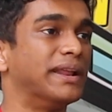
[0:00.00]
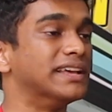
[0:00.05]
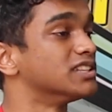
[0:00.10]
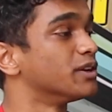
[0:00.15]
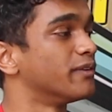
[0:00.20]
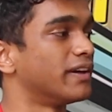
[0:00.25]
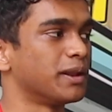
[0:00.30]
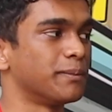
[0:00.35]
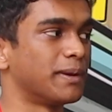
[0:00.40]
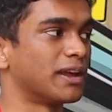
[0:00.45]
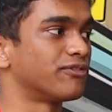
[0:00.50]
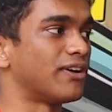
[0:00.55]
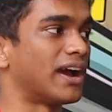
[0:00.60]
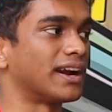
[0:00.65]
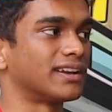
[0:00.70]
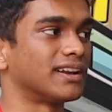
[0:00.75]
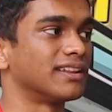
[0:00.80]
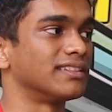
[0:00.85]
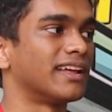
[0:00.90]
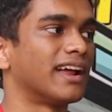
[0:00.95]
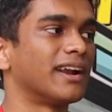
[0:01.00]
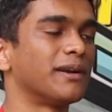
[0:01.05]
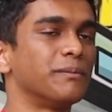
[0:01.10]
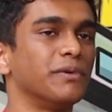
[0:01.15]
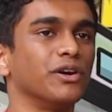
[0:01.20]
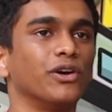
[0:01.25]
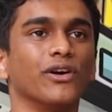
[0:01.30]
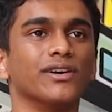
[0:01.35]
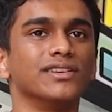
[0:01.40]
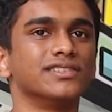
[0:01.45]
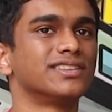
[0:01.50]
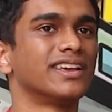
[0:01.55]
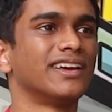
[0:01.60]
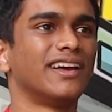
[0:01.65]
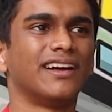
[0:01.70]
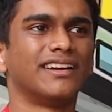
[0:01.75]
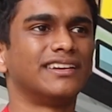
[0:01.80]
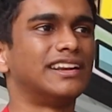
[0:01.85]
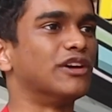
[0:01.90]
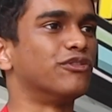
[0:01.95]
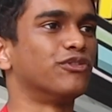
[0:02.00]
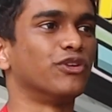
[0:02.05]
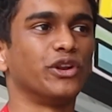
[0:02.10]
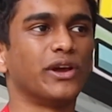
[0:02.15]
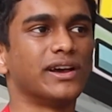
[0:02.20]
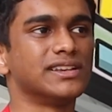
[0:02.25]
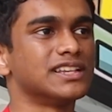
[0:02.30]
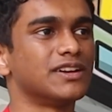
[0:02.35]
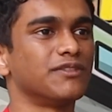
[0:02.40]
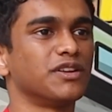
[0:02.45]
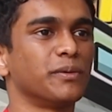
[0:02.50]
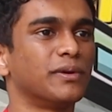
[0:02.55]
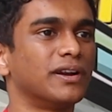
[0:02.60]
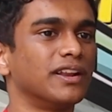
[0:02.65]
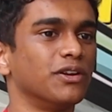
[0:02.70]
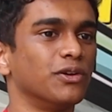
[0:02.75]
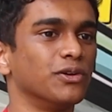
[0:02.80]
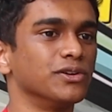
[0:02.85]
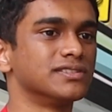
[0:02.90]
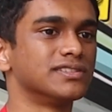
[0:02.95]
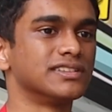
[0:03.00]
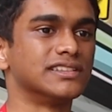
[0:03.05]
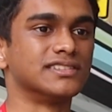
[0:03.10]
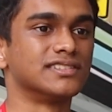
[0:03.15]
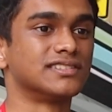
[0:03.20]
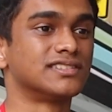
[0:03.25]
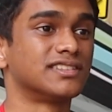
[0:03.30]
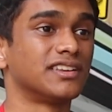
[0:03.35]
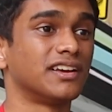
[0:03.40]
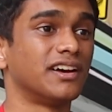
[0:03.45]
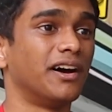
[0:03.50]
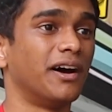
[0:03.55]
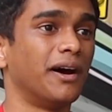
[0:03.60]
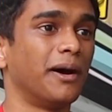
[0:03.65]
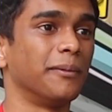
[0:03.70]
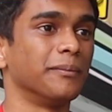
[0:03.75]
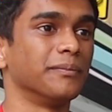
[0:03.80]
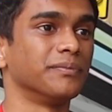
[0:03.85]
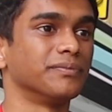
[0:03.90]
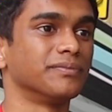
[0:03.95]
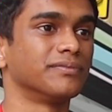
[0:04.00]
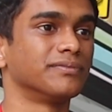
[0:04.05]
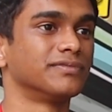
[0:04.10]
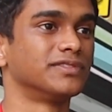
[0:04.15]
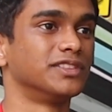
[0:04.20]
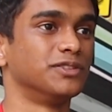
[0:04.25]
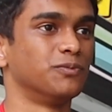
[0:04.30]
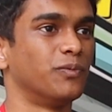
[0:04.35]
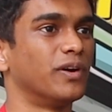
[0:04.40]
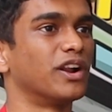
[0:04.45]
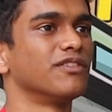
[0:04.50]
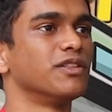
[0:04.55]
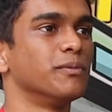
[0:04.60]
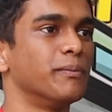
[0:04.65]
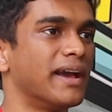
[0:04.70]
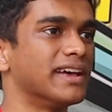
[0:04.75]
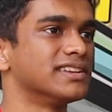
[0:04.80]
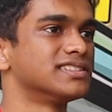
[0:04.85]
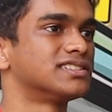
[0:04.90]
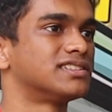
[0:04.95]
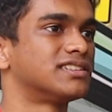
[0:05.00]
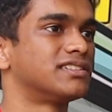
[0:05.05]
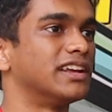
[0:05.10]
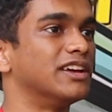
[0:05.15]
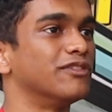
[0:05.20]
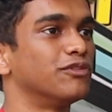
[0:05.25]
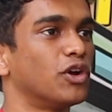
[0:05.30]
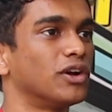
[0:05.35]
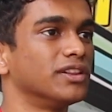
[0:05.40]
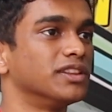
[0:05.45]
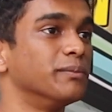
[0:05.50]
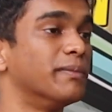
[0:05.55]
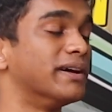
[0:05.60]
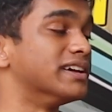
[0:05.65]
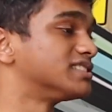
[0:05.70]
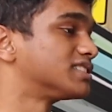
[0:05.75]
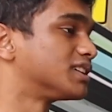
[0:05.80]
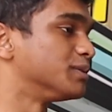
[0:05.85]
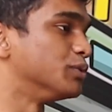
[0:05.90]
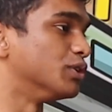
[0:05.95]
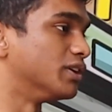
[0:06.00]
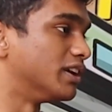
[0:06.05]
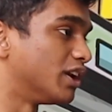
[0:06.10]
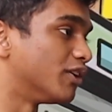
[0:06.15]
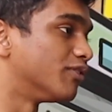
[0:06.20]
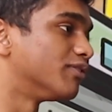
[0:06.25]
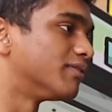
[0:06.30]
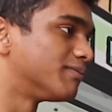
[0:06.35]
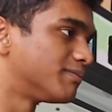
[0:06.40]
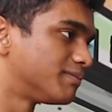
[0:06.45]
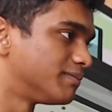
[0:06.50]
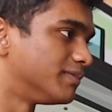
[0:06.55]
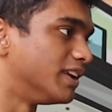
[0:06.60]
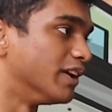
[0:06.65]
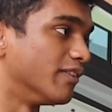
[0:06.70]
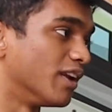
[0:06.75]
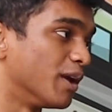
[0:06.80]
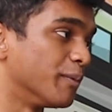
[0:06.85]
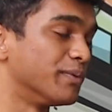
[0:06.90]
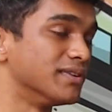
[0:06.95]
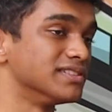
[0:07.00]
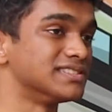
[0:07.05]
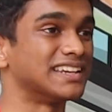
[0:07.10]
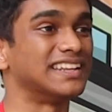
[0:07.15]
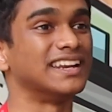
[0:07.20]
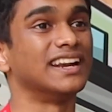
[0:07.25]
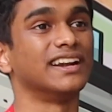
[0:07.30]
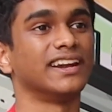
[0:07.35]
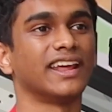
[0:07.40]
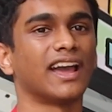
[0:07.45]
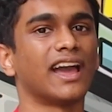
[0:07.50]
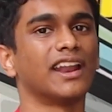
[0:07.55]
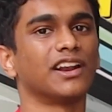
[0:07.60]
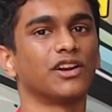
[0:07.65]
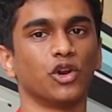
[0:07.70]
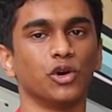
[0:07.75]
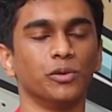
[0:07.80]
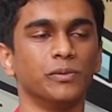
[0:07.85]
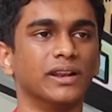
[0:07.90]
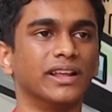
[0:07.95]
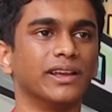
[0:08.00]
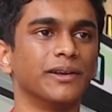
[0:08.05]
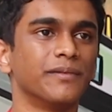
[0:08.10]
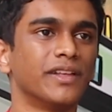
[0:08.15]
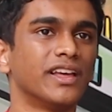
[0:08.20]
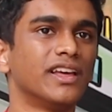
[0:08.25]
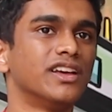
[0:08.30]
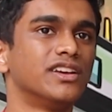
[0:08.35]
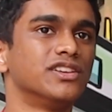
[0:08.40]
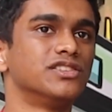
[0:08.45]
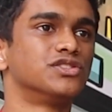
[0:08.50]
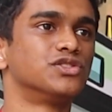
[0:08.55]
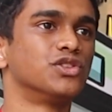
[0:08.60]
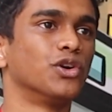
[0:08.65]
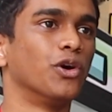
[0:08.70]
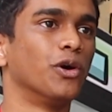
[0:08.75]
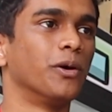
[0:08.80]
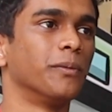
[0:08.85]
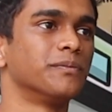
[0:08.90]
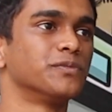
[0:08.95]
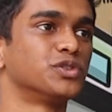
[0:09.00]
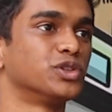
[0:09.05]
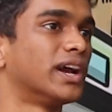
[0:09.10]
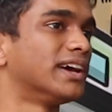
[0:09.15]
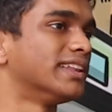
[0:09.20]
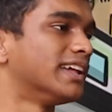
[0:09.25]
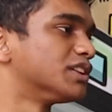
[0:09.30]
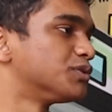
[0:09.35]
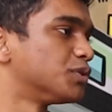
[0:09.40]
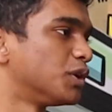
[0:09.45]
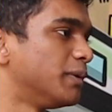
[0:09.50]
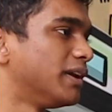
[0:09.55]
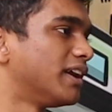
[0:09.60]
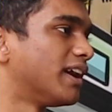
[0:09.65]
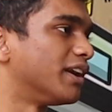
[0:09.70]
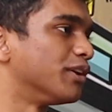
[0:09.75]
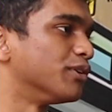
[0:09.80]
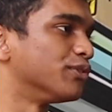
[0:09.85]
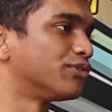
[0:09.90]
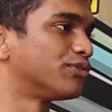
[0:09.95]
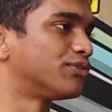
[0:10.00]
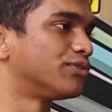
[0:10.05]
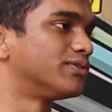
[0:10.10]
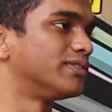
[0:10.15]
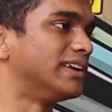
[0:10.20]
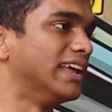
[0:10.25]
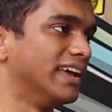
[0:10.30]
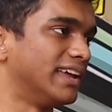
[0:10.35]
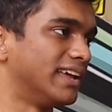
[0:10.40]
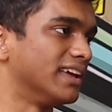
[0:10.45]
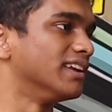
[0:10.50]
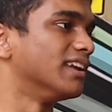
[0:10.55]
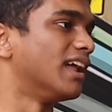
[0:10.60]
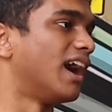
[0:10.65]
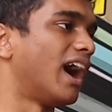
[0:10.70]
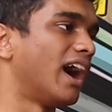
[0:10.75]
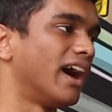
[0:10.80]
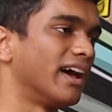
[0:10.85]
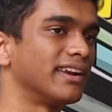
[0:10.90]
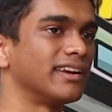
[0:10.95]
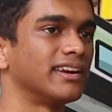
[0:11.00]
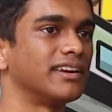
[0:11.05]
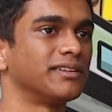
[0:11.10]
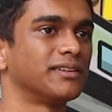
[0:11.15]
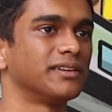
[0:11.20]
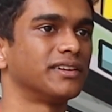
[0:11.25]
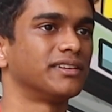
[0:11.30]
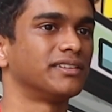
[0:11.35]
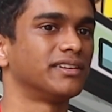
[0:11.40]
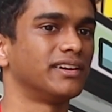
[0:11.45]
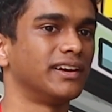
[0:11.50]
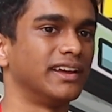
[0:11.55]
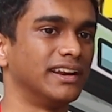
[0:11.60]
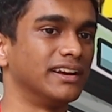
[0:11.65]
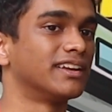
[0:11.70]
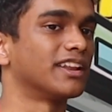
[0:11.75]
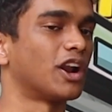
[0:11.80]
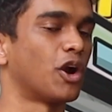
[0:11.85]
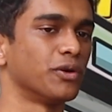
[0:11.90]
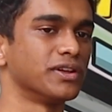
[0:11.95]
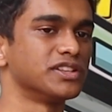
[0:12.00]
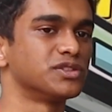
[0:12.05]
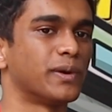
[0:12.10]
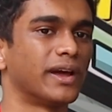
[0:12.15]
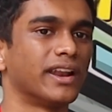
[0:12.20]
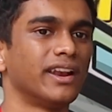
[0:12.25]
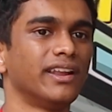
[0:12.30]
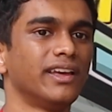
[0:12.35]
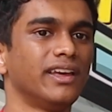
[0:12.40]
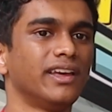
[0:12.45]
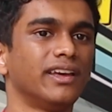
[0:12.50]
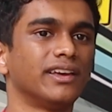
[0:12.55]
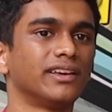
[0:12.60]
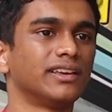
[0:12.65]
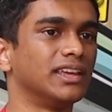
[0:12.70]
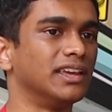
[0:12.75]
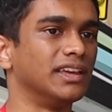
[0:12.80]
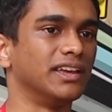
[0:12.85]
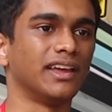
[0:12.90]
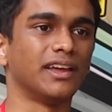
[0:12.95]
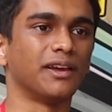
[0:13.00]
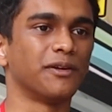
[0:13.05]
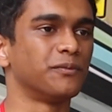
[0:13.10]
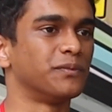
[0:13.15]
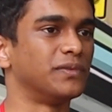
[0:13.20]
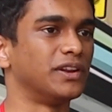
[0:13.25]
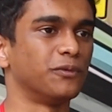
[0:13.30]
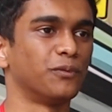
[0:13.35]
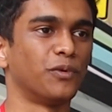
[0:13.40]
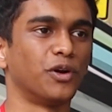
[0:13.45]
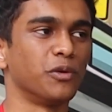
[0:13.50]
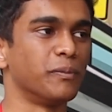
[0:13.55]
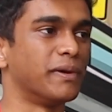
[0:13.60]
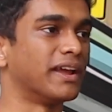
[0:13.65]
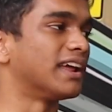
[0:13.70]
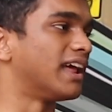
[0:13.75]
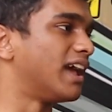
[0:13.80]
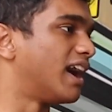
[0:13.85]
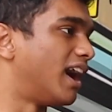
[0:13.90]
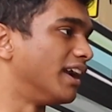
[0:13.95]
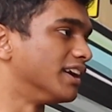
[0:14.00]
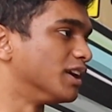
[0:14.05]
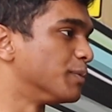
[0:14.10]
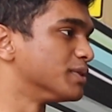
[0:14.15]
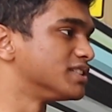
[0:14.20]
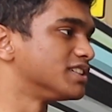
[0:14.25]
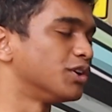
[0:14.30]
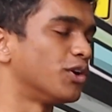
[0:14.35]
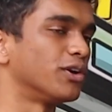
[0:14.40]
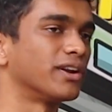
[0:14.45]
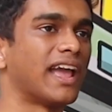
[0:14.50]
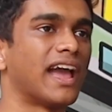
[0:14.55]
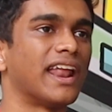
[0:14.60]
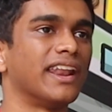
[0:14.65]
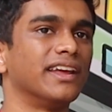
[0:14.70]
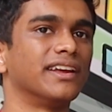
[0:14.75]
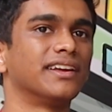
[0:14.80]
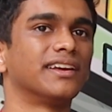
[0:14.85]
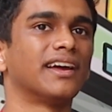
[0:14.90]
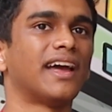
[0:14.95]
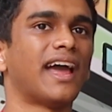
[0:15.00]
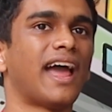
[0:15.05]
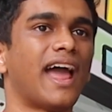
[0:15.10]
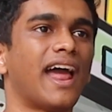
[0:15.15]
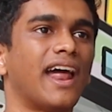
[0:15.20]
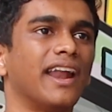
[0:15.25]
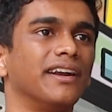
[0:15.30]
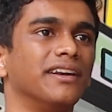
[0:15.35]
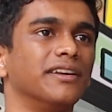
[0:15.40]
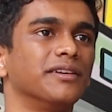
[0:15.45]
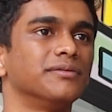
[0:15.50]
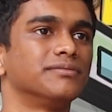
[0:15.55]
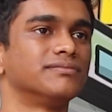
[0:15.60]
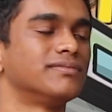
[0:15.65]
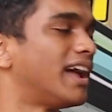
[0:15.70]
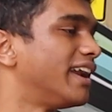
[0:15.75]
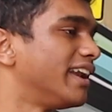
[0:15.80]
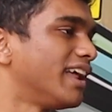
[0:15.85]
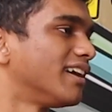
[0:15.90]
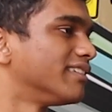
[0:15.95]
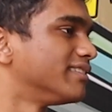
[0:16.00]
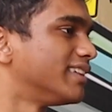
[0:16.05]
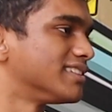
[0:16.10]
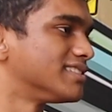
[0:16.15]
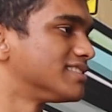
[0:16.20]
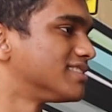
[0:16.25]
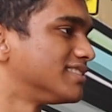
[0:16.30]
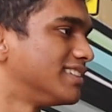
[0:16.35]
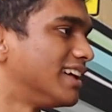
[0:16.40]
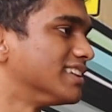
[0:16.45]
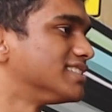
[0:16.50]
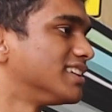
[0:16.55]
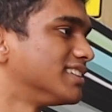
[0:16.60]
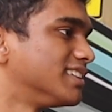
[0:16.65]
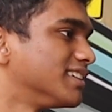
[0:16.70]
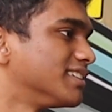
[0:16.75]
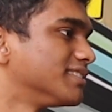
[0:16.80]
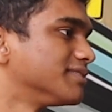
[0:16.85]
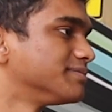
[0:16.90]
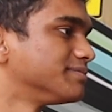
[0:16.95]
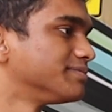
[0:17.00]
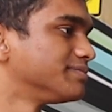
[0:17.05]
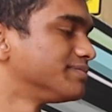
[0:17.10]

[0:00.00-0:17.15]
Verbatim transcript: plays a very big factor in that, because Devfolio, as everybody knows, is one of the best, if not the best, community of developers in India and globally. So yeah, what we kind of take in in Crowd as well. We want to make it 100% organic, and yeah, that's our thing.